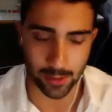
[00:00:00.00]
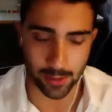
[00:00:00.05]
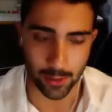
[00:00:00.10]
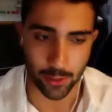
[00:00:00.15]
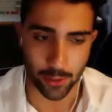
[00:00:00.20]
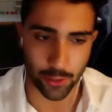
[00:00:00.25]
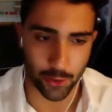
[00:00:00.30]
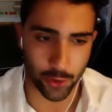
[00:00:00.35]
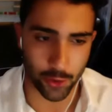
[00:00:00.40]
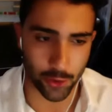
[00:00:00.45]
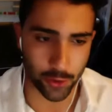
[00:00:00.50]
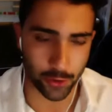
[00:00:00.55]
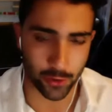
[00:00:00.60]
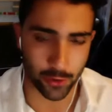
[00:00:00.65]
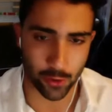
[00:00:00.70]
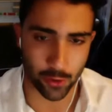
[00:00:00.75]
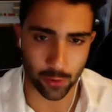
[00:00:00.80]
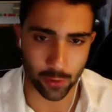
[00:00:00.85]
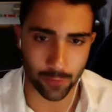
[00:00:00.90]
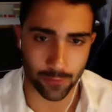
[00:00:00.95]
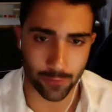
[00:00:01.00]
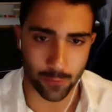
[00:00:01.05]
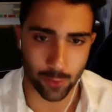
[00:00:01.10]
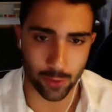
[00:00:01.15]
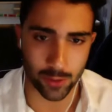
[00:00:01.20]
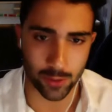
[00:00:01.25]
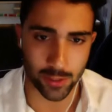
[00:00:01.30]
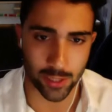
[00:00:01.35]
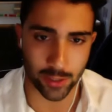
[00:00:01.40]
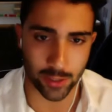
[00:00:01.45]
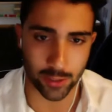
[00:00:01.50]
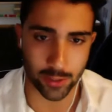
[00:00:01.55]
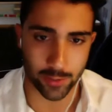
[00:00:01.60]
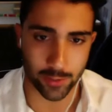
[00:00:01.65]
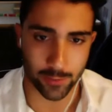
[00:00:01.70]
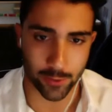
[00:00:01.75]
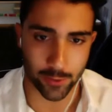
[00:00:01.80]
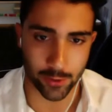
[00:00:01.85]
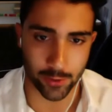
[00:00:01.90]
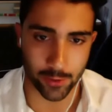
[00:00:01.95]
the third or fourth section
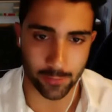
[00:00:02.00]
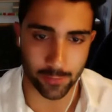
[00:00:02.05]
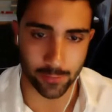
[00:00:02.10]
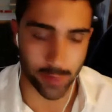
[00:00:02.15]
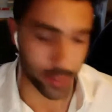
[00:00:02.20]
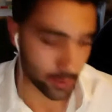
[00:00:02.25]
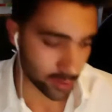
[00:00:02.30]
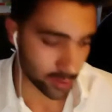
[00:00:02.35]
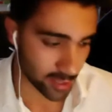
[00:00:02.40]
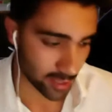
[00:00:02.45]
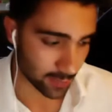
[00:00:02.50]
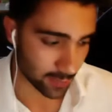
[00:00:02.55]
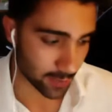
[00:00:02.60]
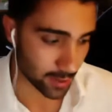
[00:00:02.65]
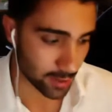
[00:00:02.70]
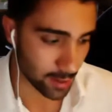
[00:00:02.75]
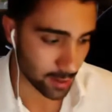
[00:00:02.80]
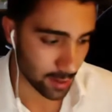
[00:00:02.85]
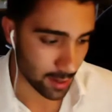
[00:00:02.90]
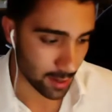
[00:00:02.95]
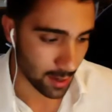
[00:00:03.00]
of your video segment.